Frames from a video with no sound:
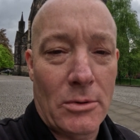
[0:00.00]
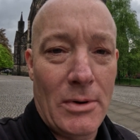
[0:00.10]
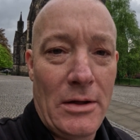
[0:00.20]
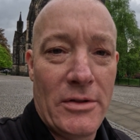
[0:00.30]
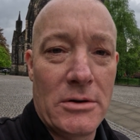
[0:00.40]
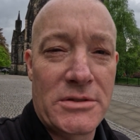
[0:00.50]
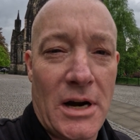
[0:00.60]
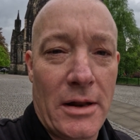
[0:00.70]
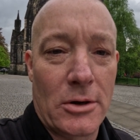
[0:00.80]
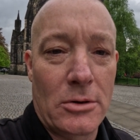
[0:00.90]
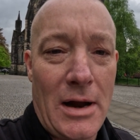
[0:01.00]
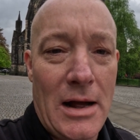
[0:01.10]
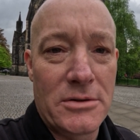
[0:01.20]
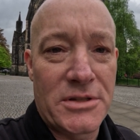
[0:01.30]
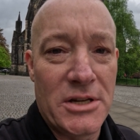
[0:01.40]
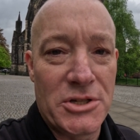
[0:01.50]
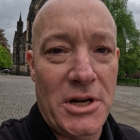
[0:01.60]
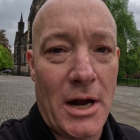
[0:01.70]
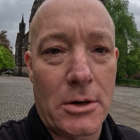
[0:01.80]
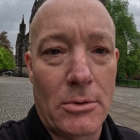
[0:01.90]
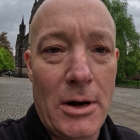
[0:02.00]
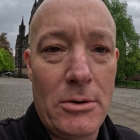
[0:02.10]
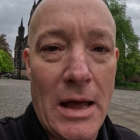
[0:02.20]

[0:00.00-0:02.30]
around the outside of the grounds and check her out.